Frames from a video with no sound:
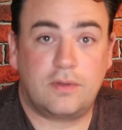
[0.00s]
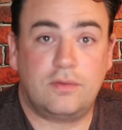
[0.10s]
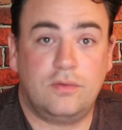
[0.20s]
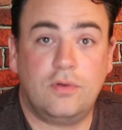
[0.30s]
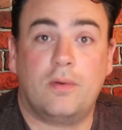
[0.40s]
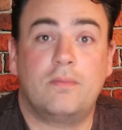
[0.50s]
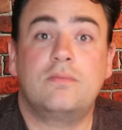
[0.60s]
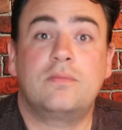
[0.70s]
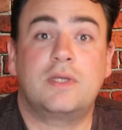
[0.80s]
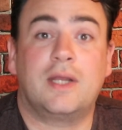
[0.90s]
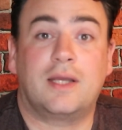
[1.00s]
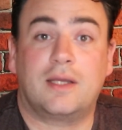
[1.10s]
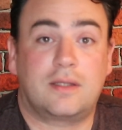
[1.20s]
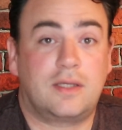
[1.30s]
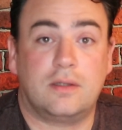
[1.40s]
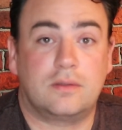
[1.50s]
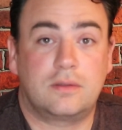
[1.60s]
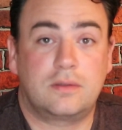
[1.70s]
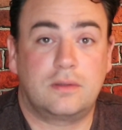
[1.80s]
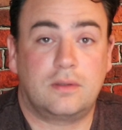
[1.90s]
not getting killed
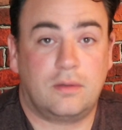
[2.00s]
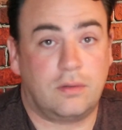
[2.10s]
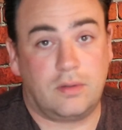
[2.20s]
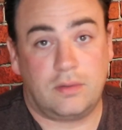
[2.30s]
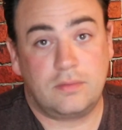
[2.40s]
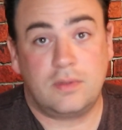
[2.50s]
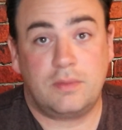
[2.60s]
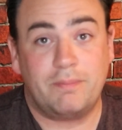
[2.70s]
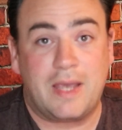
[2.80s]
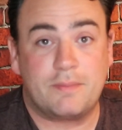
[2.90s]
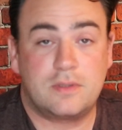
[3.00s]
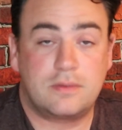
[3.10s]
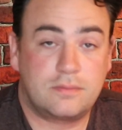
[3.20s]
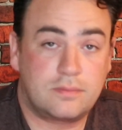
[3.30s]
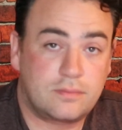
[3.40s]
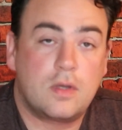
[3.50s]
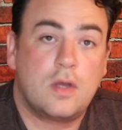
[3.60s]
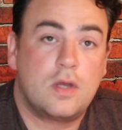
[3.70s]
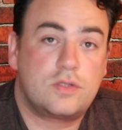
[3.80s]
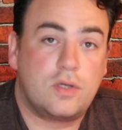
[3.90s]
or maimed.
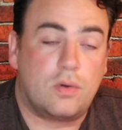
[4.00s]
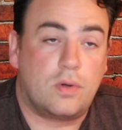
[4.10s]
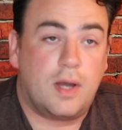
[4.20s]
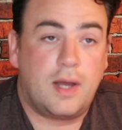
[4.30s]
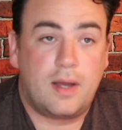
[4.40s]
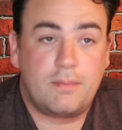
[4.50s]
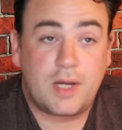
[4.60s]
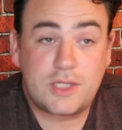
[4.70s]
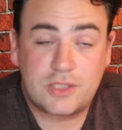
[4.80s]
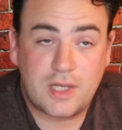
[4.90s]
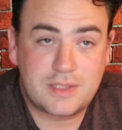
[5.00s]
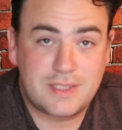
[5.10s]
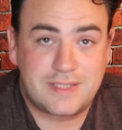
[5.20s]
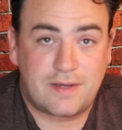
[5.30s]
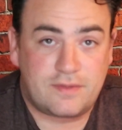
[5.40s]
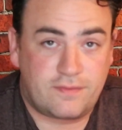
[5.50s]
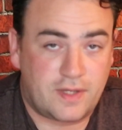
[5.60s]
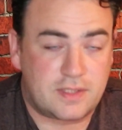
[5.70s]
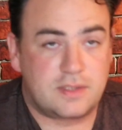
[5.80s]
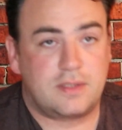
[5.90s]
So, martial arts and
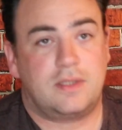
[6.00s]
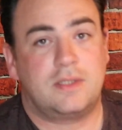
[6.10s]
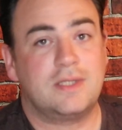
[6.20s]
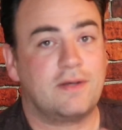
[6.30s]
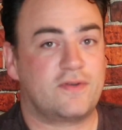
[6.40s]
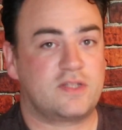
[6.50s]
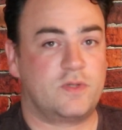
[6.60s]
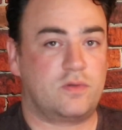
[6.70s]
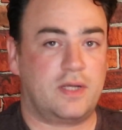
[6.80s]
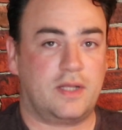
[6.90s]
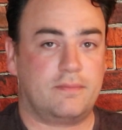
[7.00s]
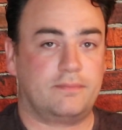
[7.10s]
self-defense, the difference between it.